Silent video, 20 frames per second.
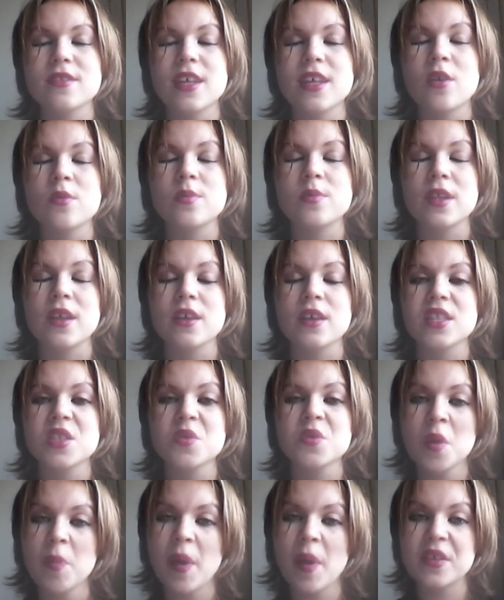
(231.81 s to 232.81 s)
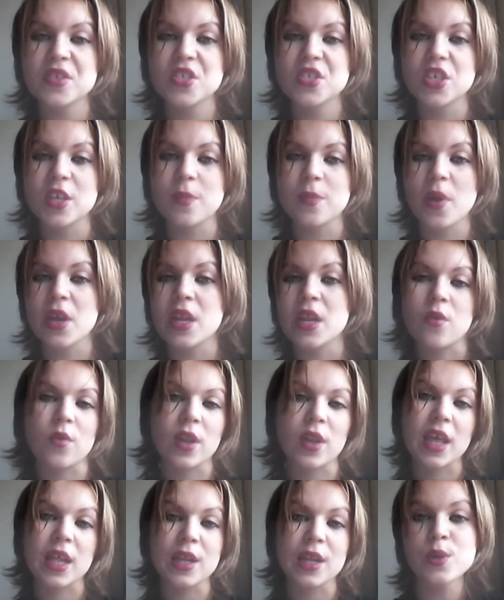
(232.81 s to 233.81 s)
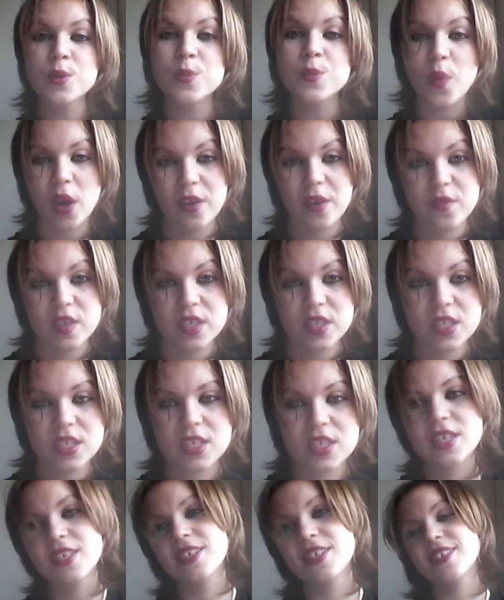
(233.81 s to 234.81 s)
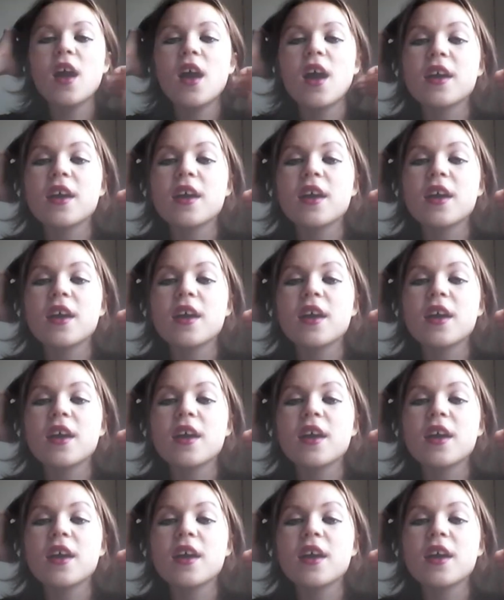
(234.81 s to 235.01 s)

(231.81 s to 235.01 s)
that would be like £3 cheaper and it would include breakfast.